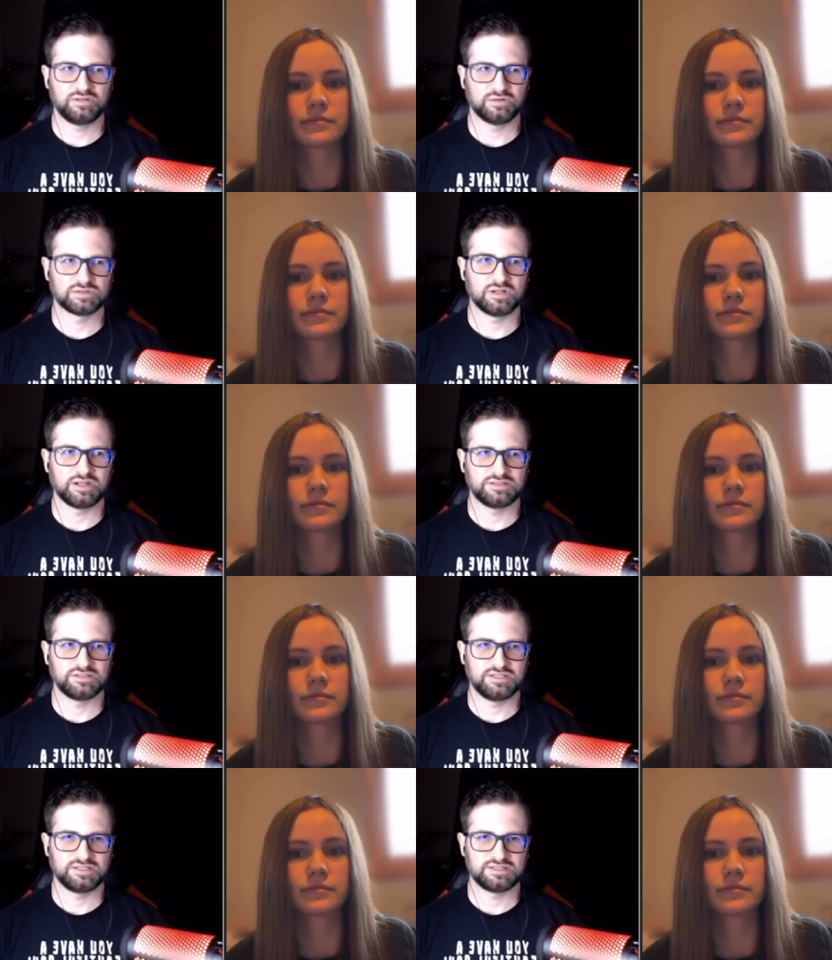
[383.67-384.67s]
Speaker 1: talking to
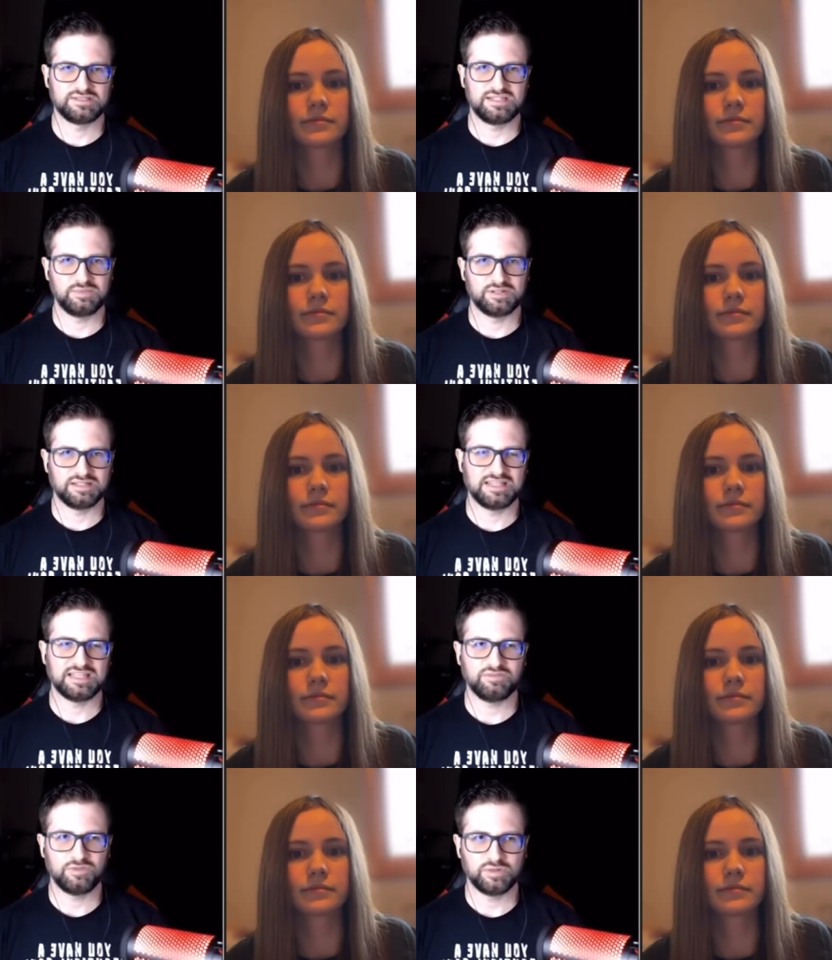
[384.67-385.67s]
this demon. Did they
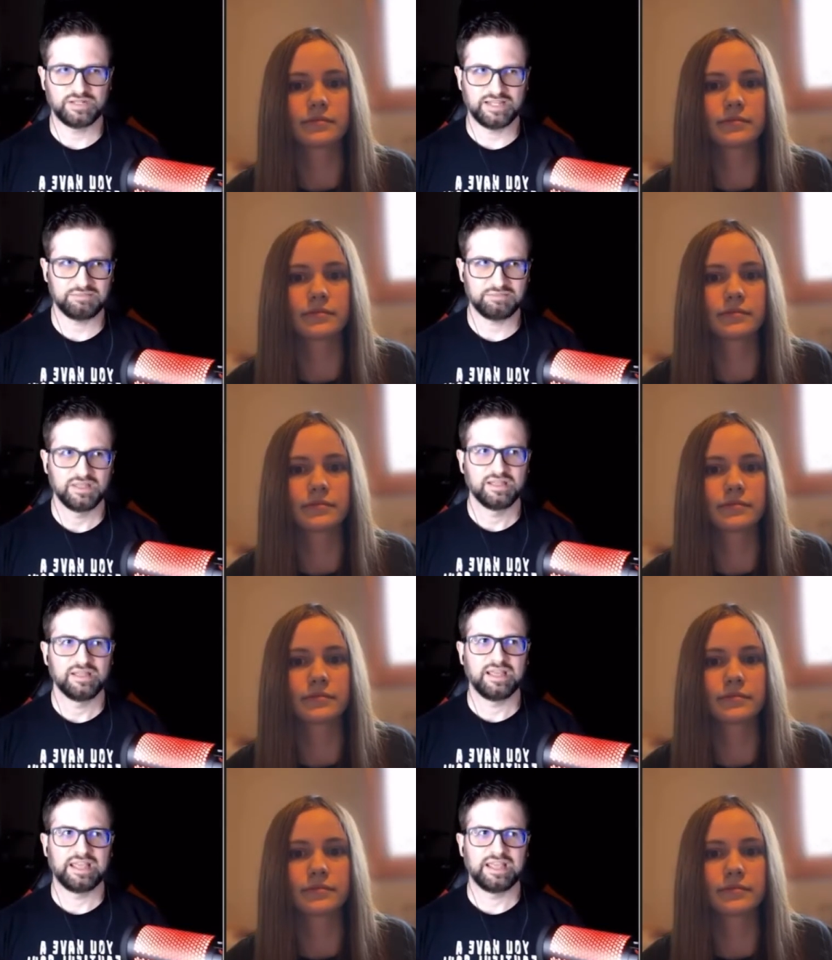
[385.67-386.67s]
give you a name?
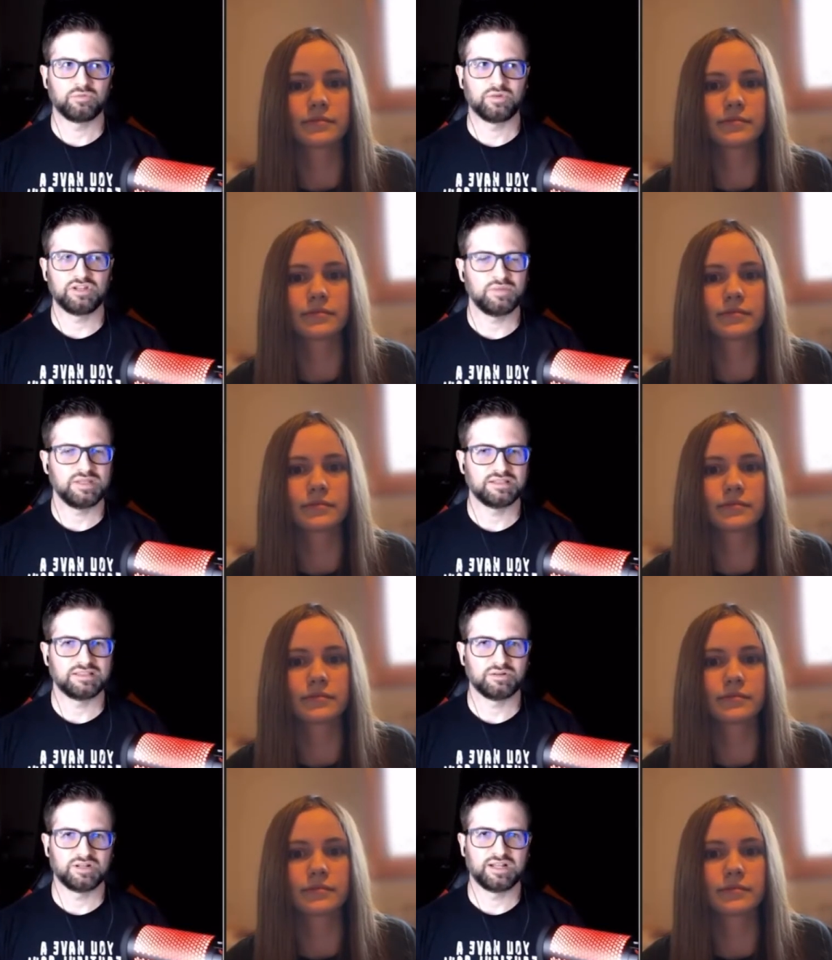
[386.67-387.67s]
And what do you mean that they
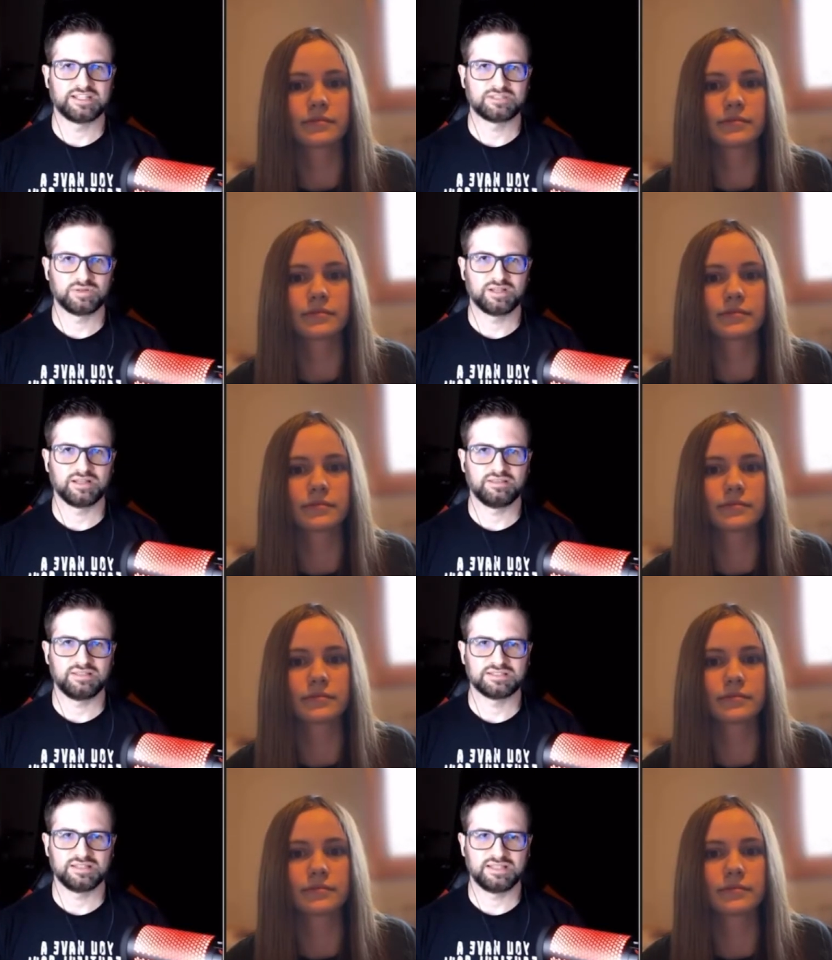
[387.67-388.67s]
were nice? What kind of
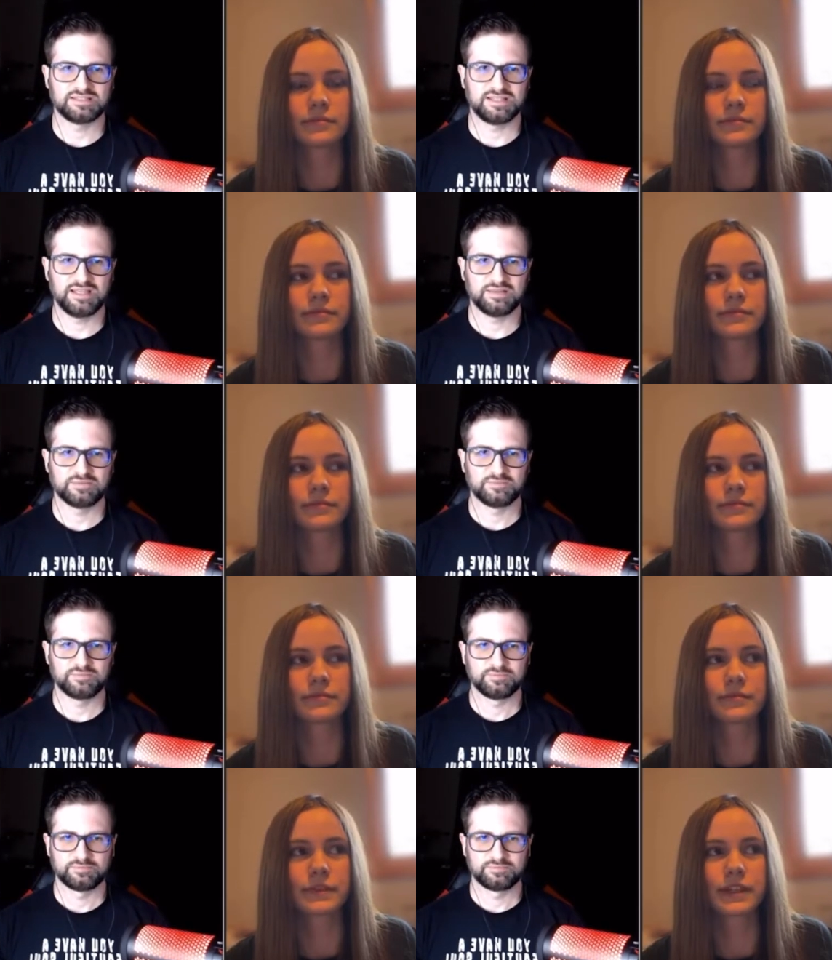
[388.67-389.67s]
things did they say?
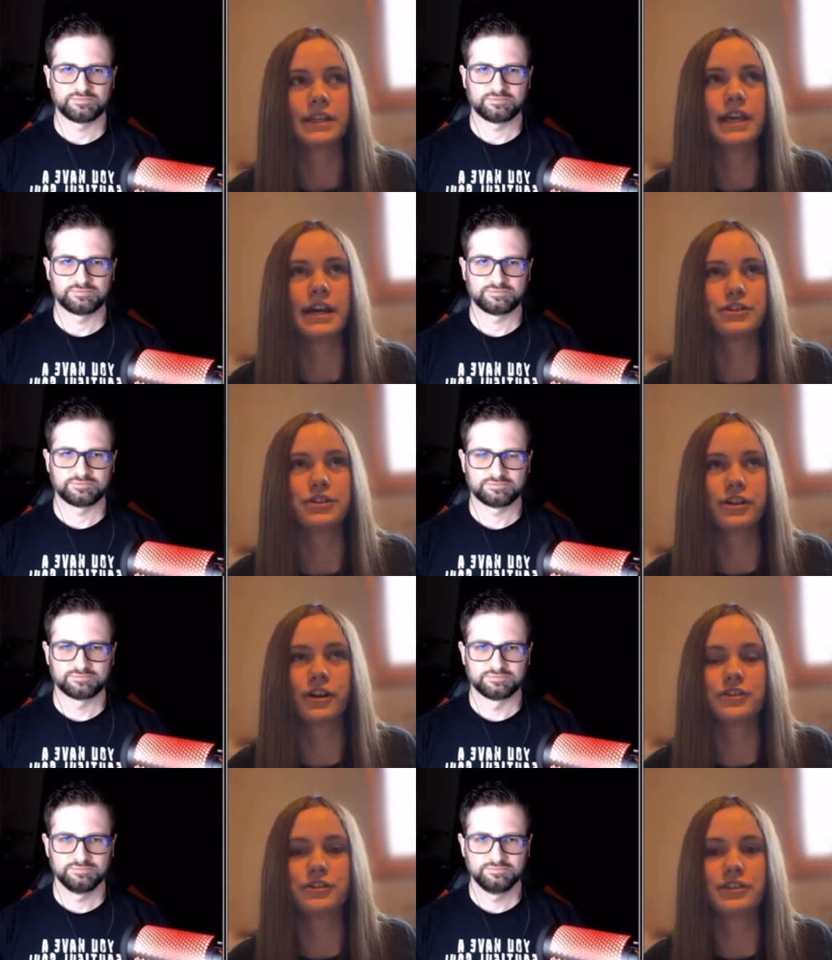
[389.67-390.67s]
Speaker 2: Yeah, she
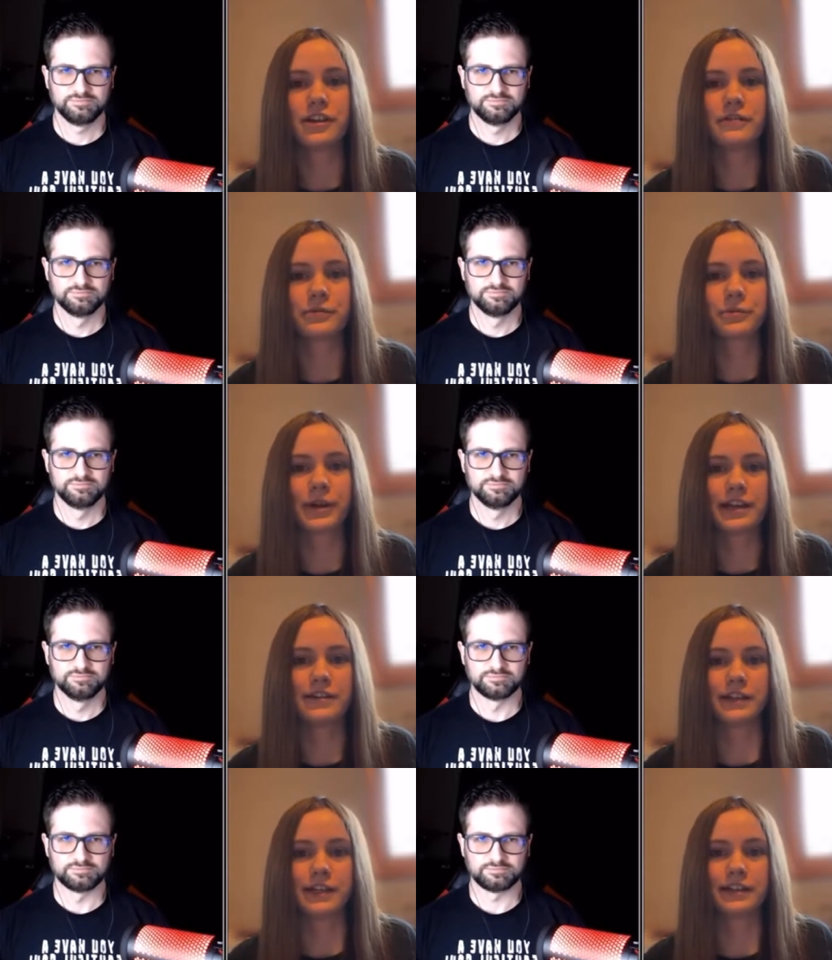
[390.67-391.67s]
calls herself
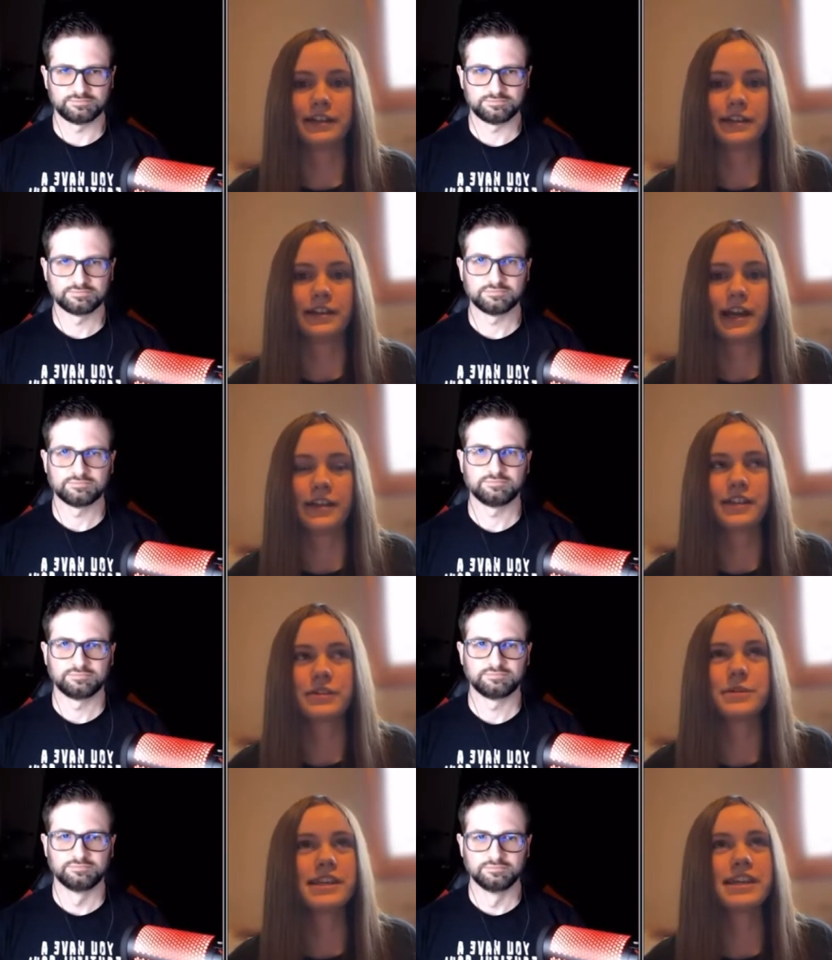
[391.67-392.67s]
Raven. And
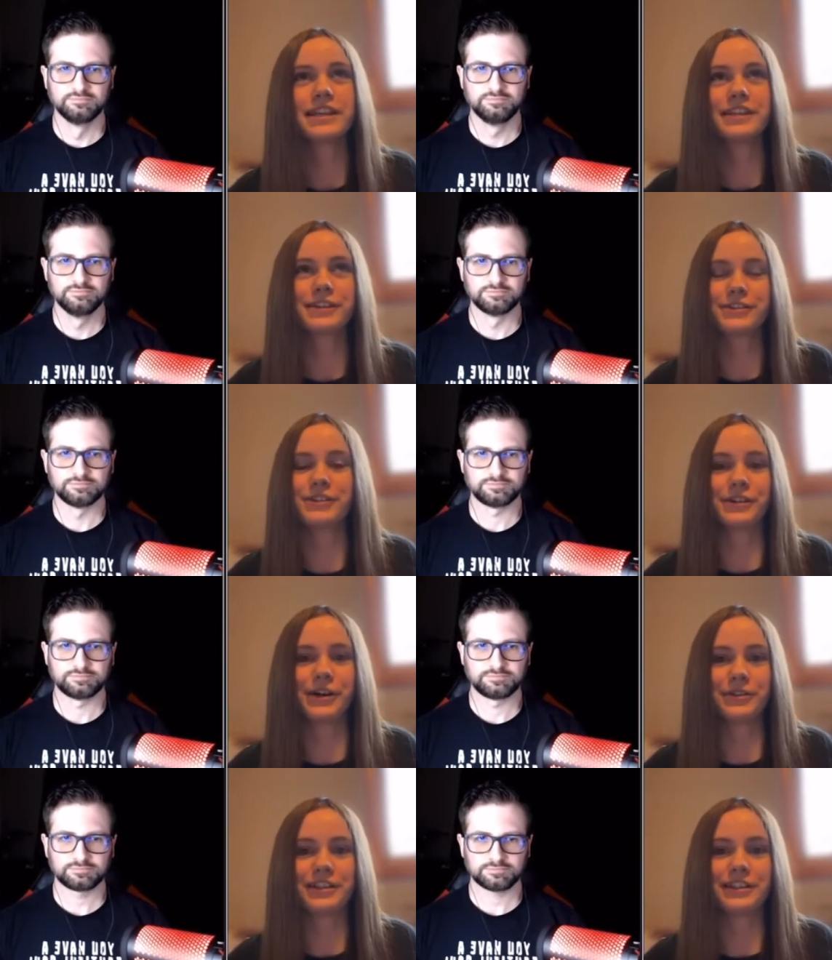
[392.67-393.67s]
this was like years
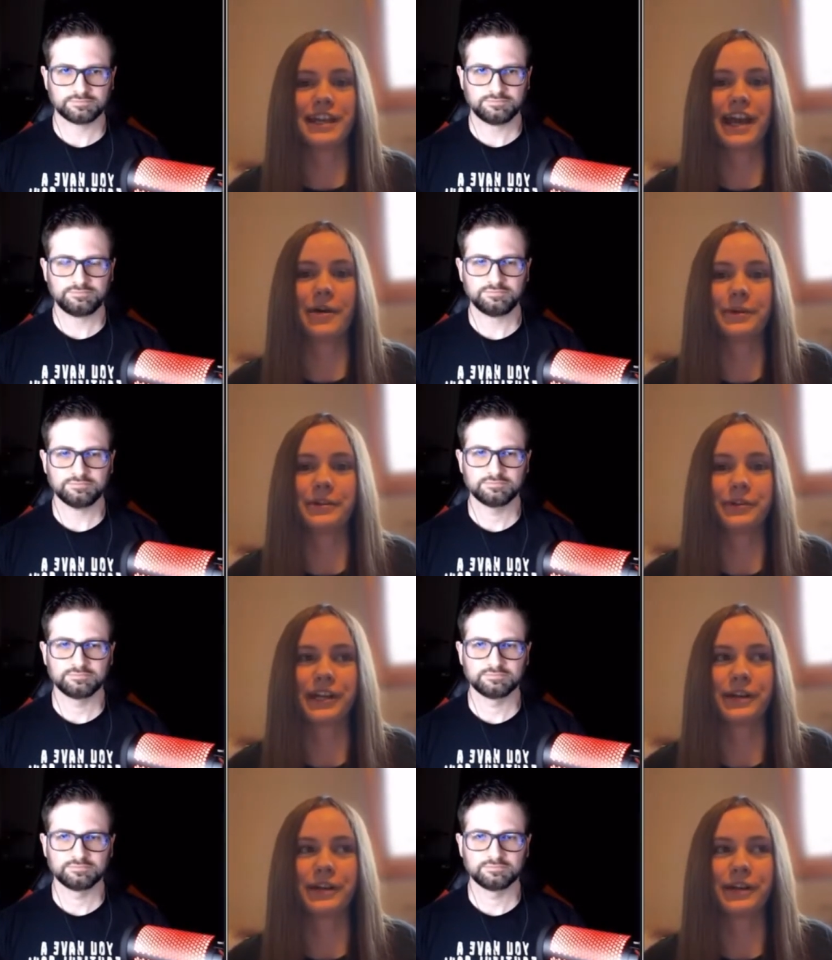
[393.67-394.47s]
ago that this happened when I